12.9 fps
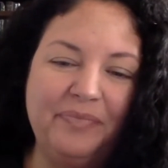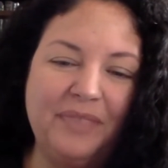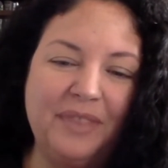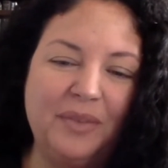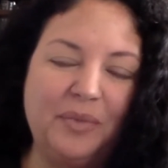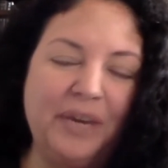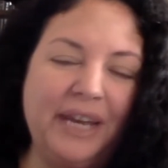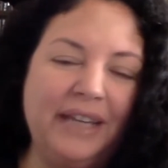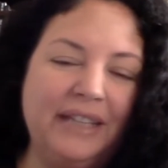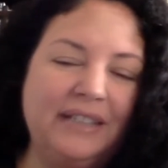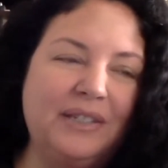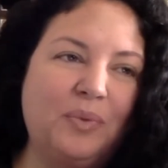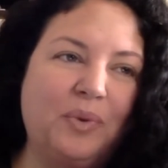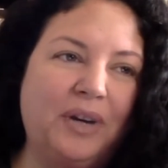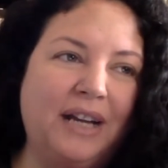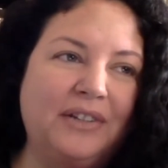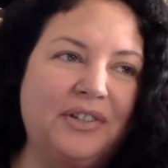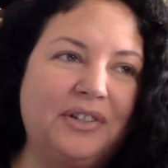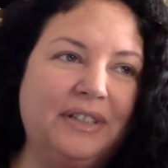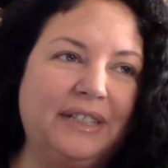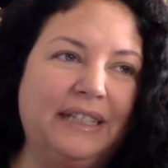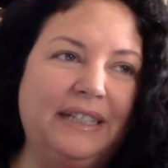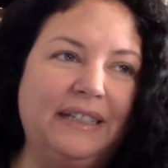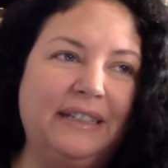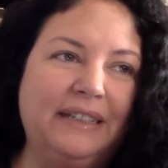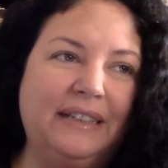The raids were
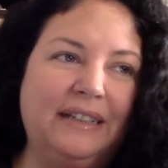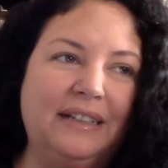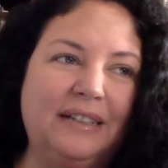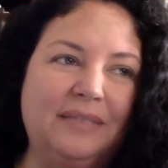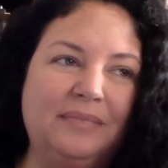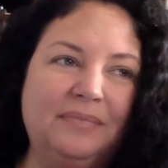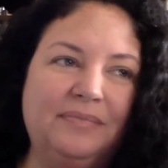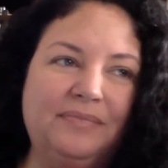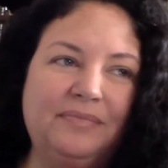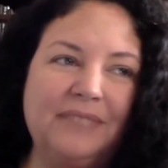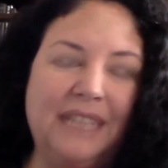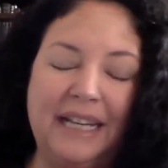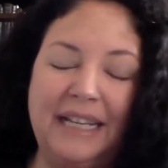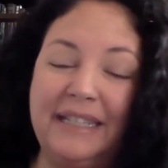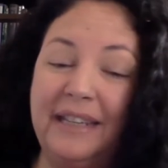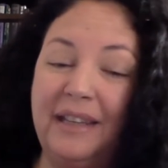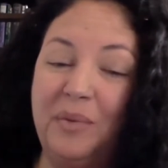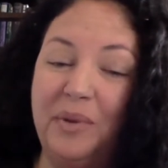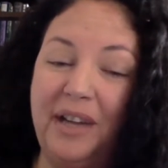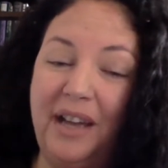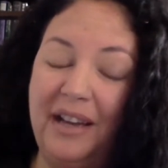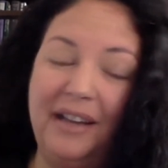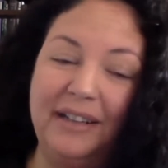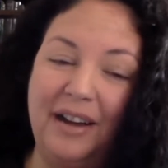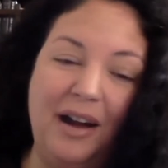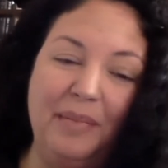actually, like I said, they were not
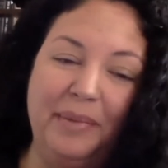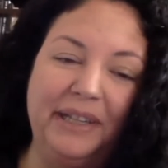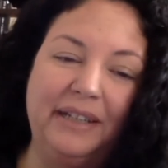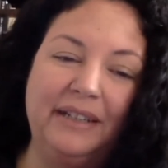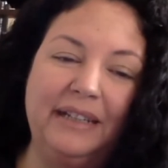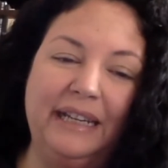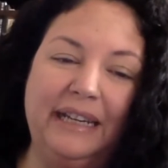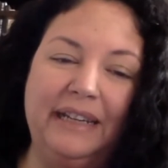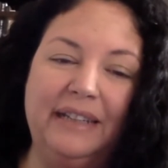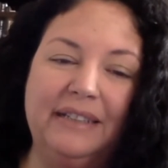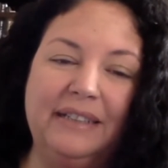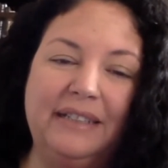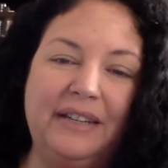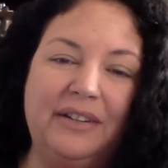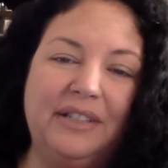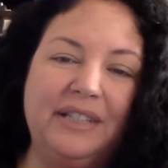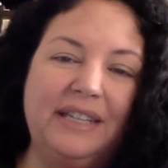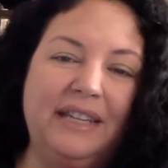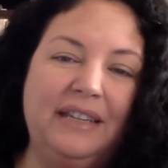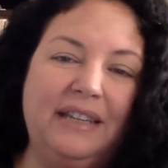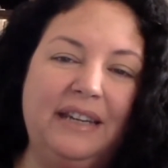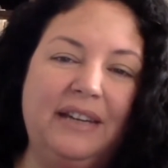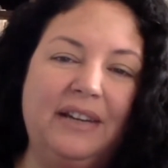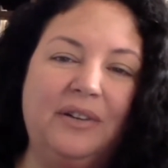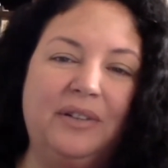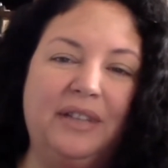uncommon. And here in San
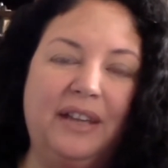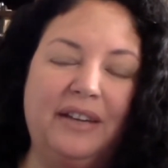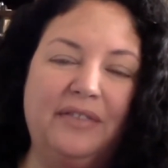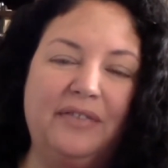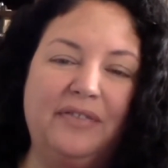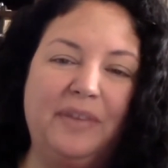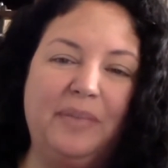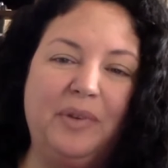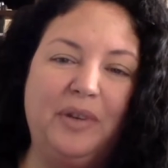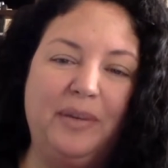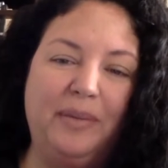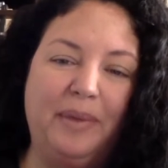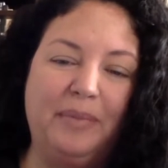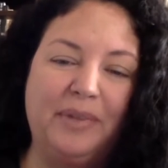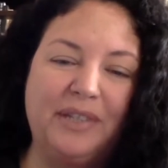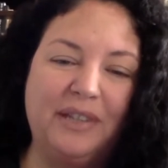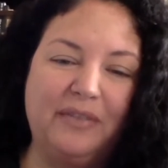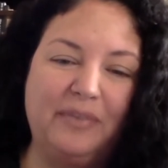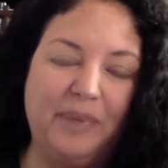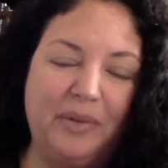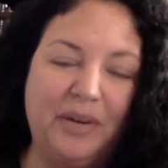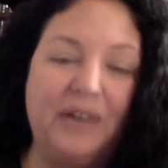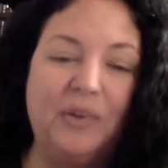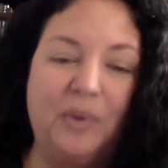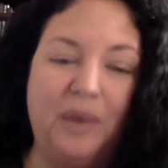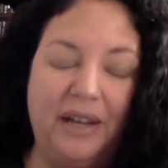Diego, a lot of community members that have been
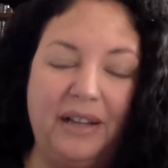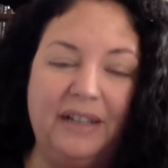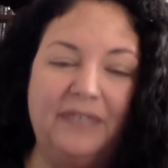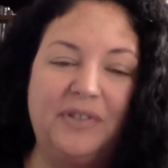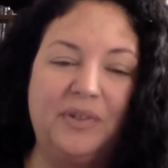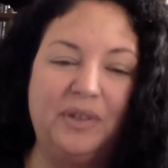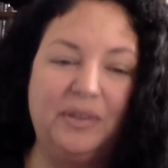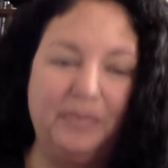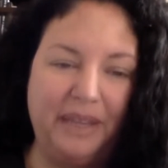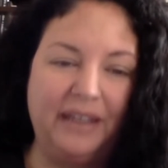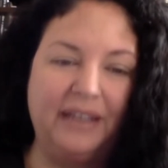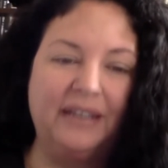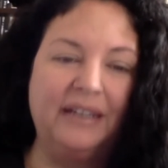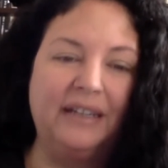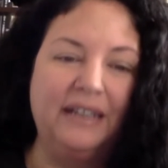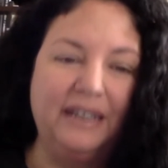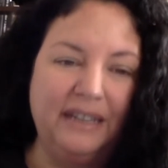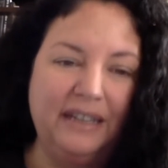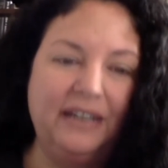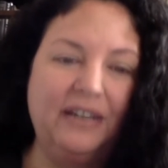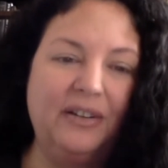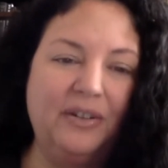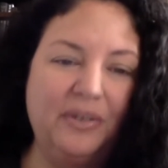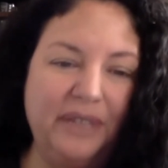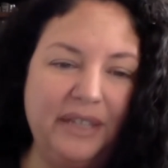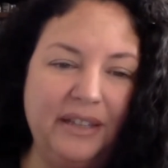around a while have told me that,
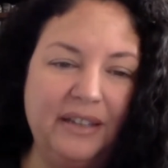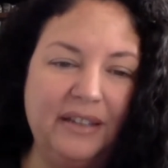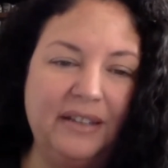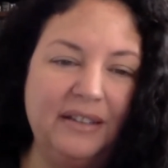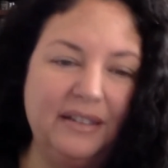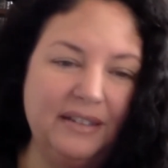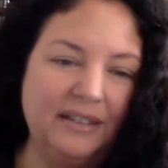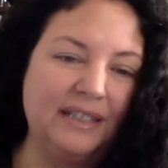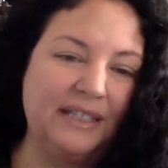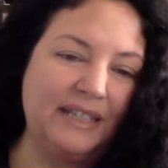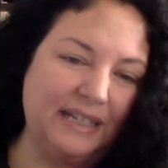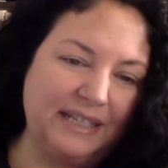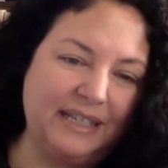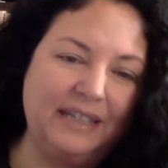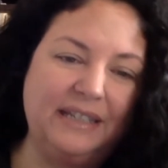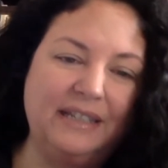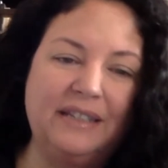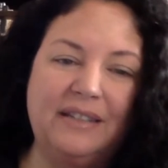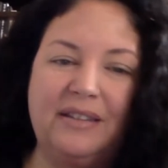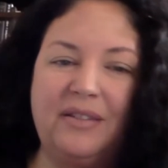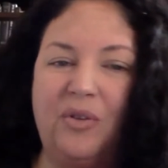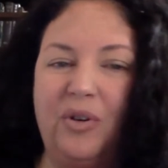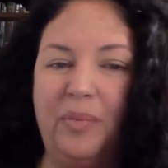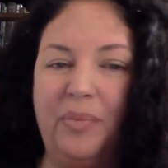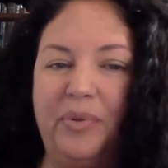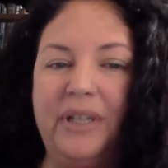in the 60s
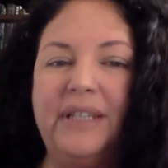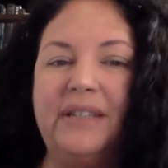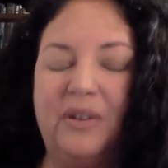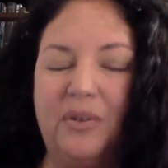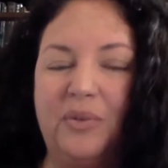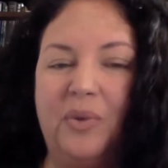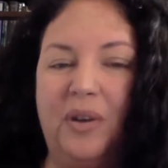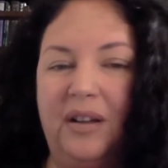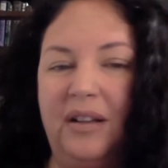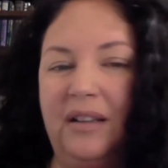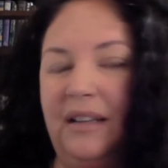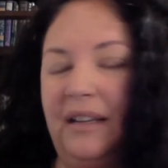or pre-Stonewall,